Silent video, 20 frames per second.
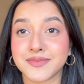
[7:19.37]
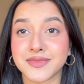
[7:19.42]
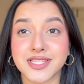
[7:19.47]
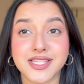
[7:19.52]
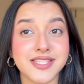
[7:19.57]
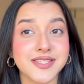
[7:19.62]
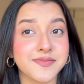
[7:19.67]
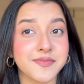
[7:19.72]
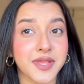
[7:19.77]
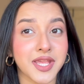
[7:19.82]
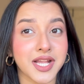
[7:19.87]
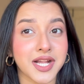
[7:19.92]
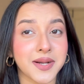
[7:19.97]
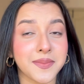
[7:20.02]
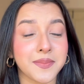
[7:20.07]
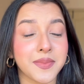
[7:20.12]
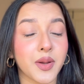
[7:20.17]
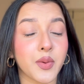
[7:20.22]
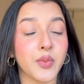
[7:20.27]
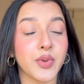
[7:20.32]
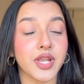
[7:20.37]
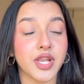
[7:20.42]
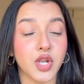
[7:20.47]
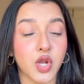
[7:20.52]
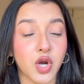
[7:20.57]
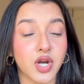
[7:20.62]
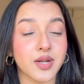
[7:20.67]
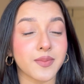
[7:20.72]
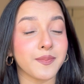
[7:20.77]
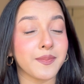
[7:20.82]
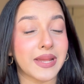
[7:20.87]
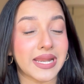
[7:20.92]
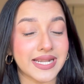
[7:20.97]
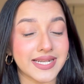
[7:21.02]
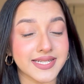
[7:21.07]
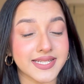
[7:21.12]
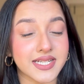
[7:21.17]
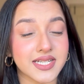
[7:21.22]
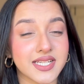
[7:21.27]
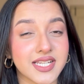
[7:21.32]
this makeup will not
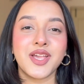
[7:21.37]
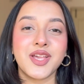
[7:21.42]
melt.